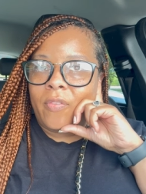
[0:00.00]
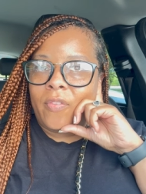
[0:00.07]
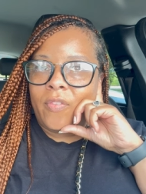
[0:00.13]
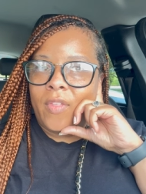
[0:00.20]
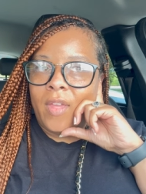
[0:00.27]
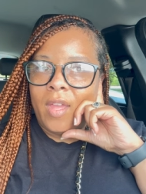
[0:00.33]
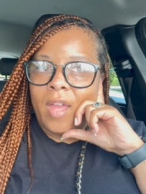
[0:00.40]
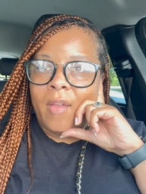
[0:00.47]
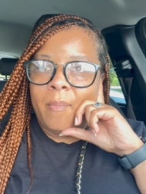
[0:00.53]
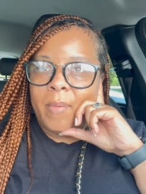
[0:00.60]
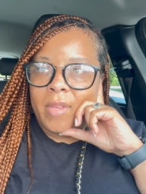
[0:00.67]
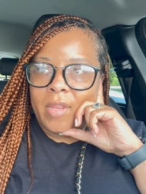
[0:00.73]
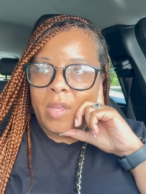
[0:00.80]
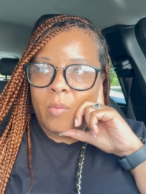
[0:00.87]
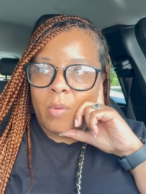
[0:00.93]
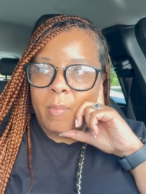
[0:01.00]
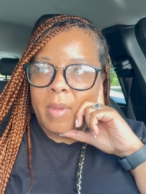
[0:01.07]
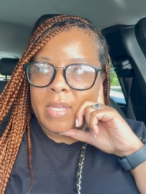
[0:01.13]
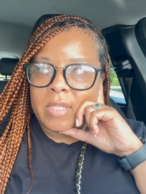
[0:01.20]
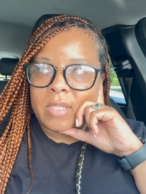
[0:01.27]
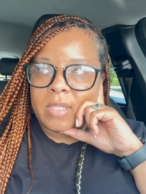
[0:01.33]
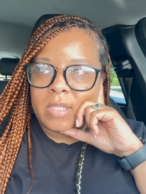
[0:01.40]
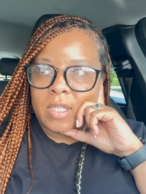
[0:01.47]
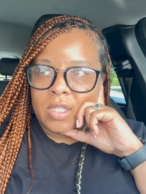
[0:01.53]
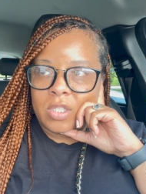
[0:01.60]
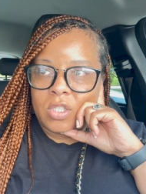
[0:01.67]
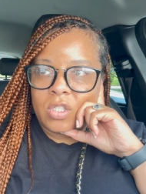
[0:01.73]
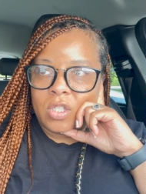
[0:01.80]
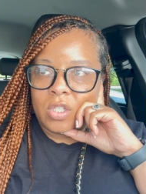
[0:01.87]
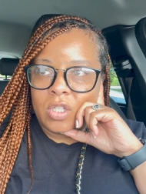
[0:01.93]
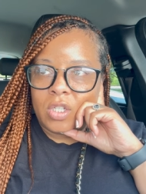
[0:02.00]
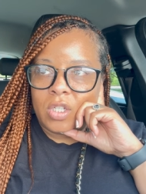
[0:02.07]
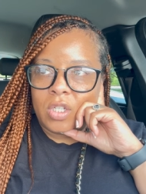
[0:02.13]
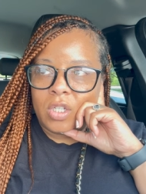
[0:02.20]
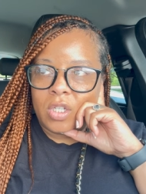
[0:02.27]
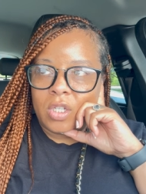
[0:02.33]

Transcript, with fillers: there with my sister.